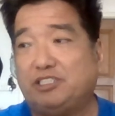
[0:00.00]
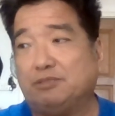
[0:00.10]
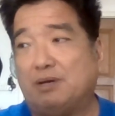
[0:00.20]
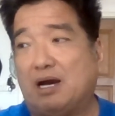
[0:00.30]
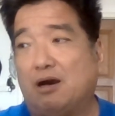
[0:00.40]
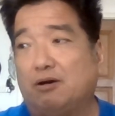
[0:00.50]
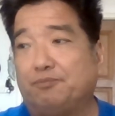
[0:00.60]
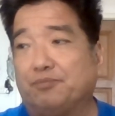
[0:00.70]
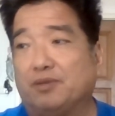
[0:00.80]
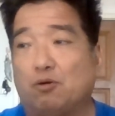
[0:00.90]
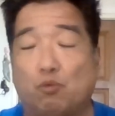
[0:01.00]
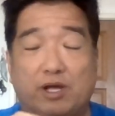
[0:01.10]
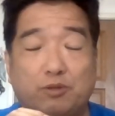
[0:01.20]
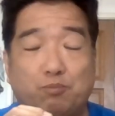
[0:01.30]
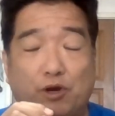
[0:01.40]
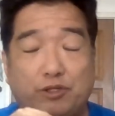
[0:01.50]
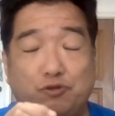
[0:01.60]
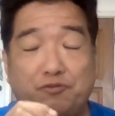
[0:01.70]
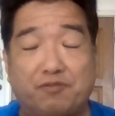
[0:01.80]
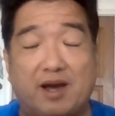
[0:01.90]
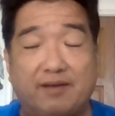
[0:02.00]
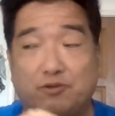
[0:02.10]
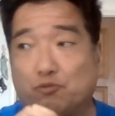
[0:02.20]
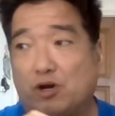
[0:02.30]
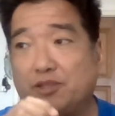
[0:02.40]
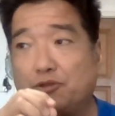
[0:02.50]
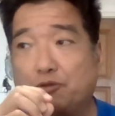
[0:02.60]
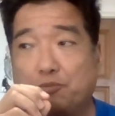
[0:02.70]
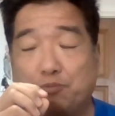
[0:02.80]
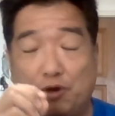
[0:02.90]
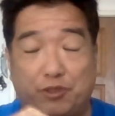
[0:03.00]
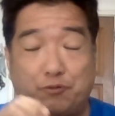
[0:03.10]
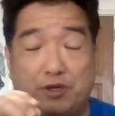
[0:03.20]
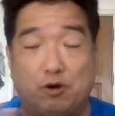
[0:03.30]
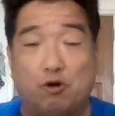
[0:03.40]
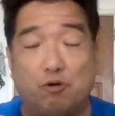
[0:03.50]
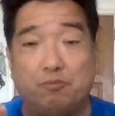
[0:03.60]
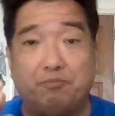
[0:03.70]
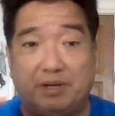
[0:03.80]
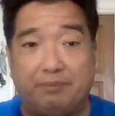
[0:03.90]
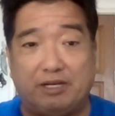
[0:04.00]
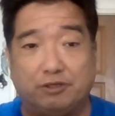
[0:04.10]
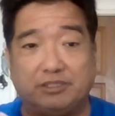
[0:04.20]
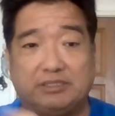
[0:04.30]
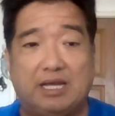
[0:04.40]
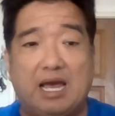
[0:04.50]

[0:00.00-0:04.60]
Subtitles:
is about 1.25 to 1.30 millimeters.